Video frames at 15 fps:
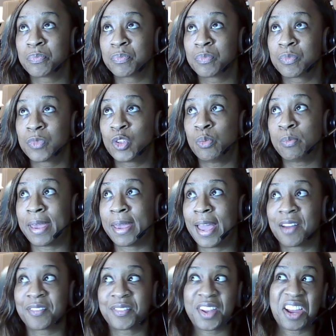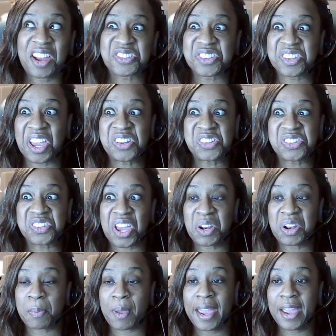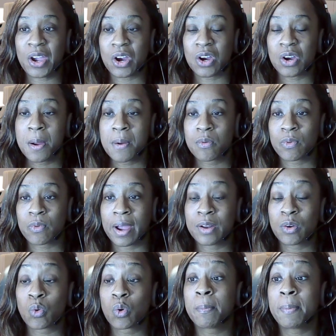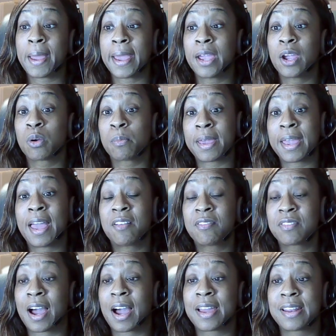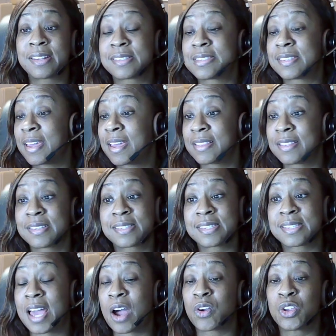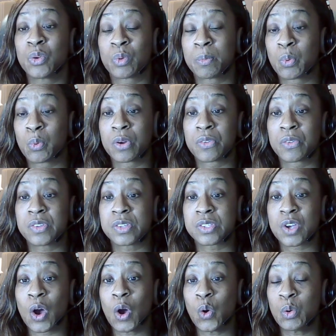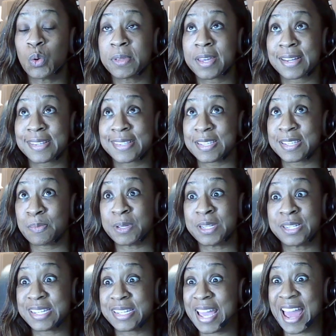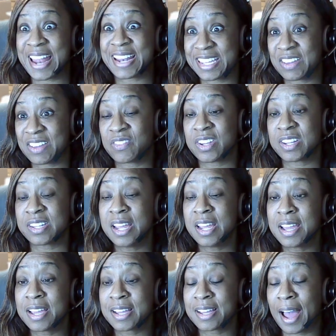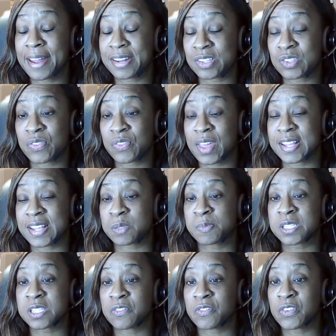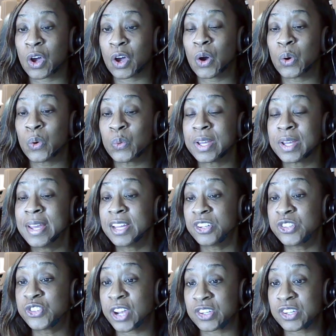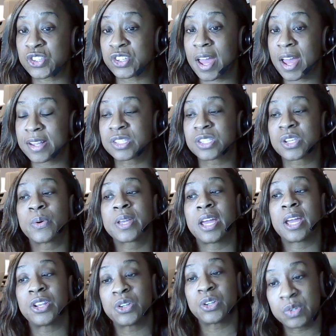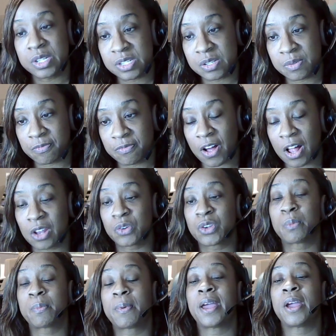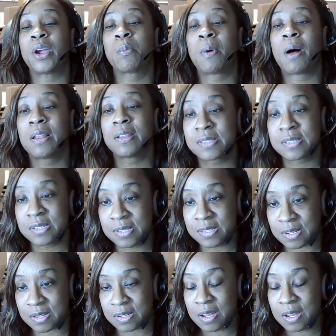you may have to actually educate a payer, right? Or a payer may have guidance saying this is how you report this code because CPT hadn't given guidance on that specific code just yet. So again, you'll need to follow your payer policies and